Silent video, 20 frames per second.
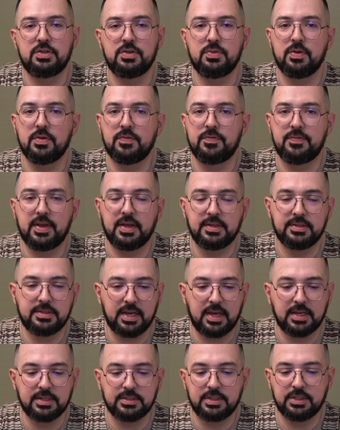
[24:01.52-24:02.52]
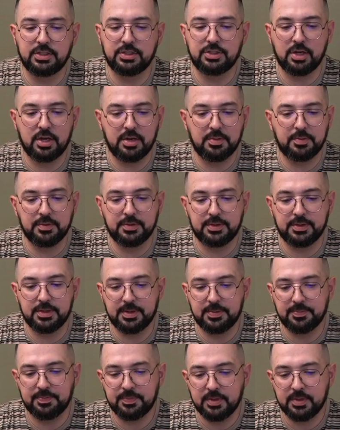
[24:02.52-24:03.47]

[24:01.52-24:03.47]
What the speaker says: do a fantastic job with it.